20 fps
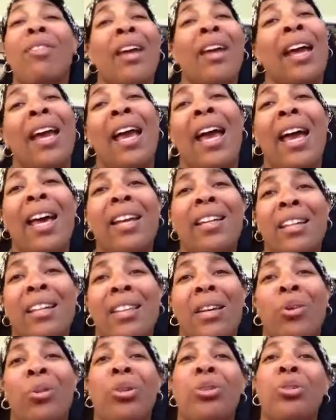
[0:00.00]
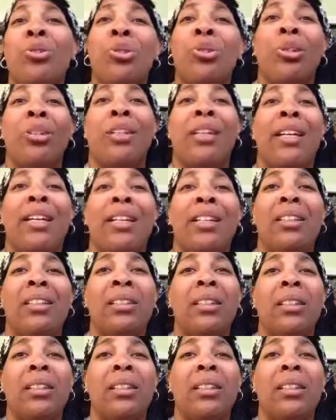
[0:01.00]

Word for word: they had, and they were usually